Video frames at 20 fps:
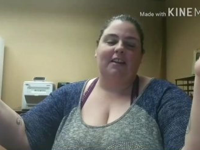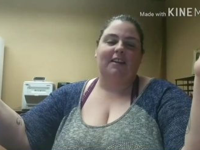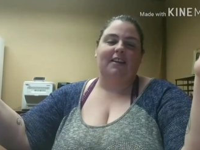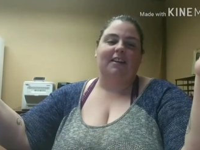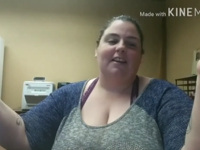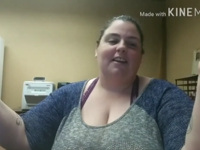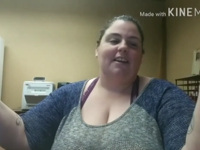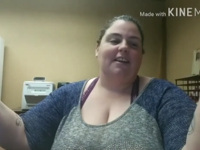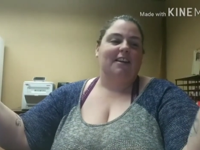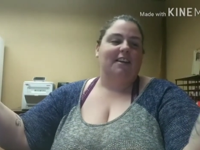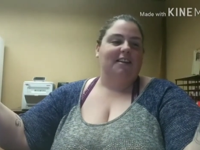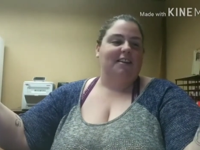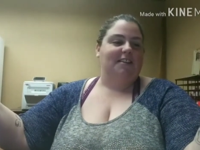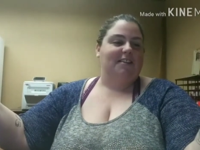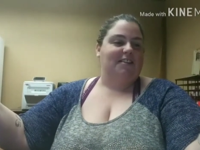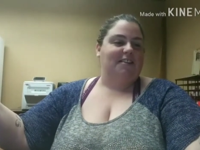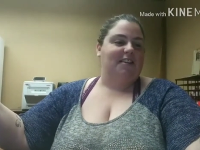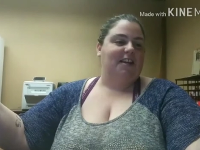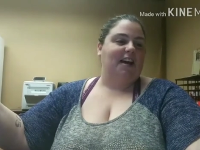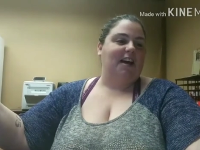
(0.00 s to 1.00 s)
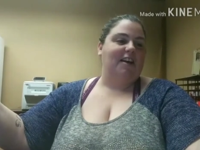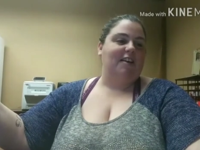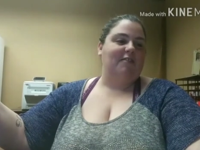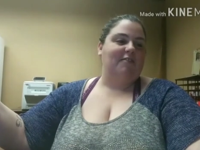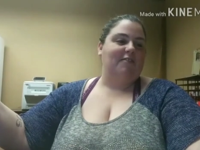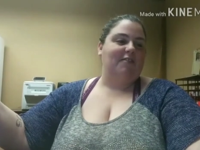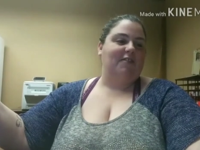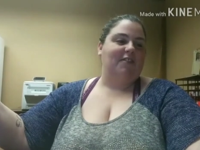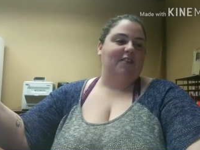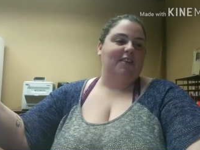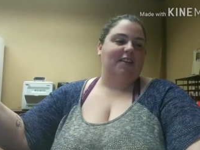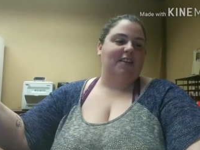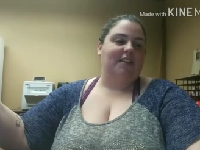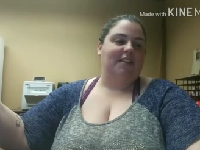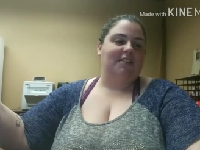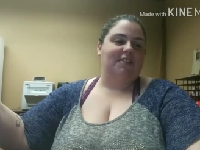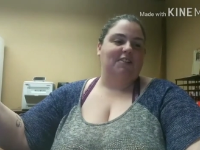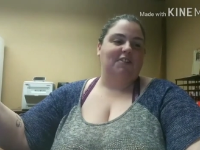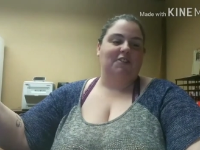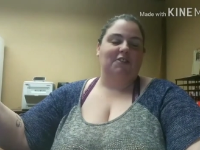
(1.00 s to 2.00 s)
and dive
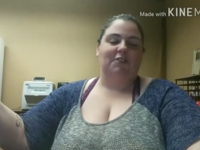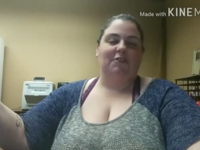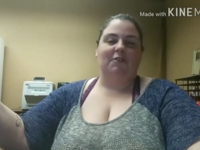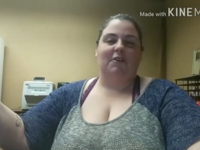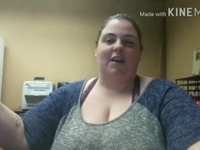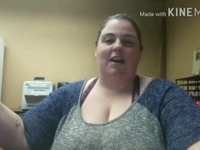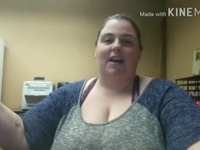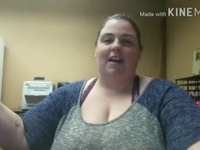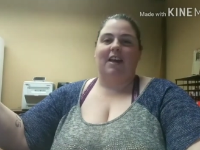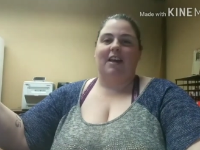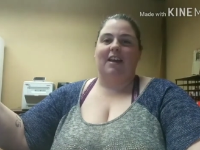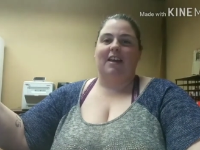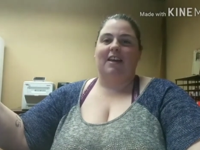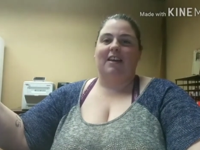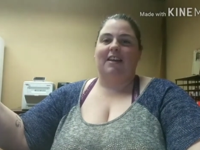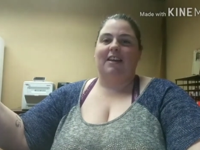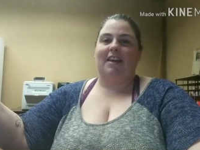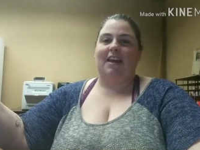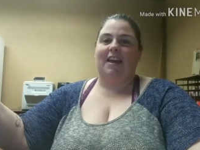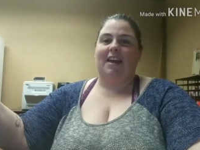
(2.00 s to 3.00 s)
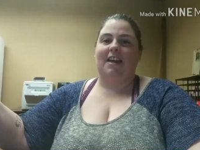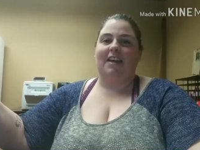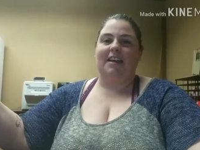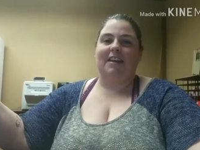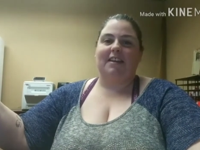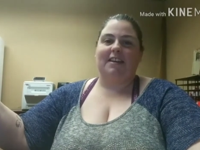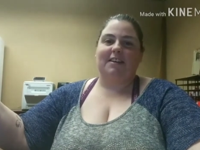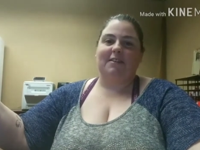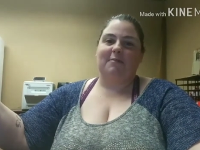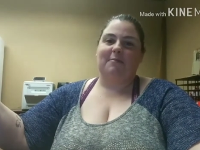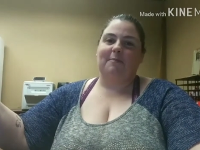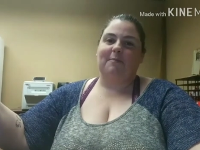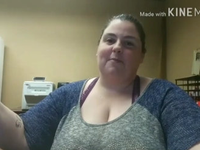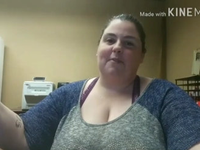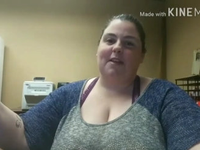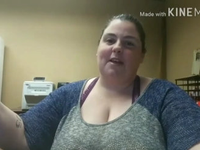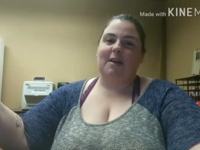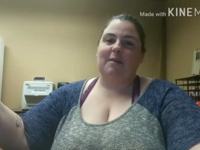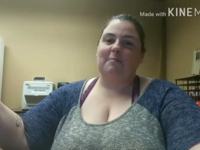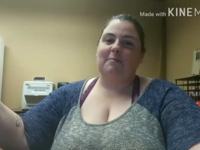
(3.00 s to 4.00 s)
into a cake.
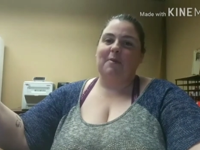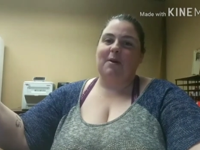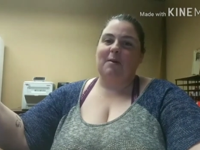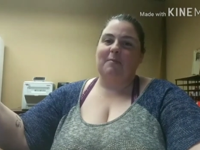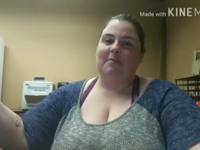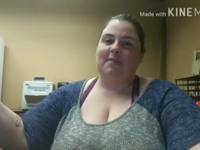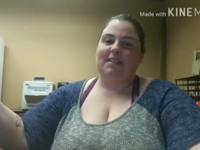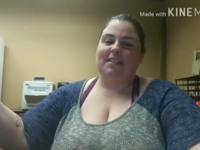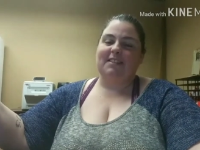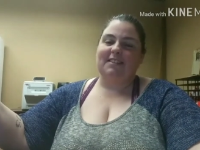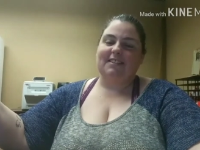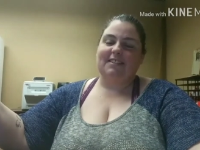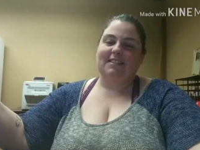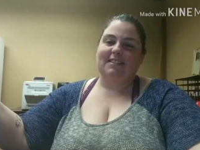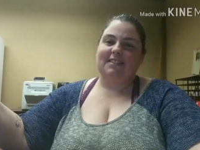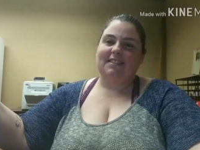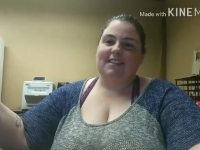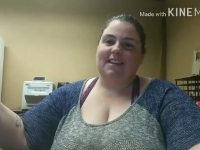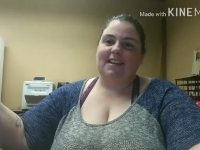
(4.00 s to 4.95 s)
I promise.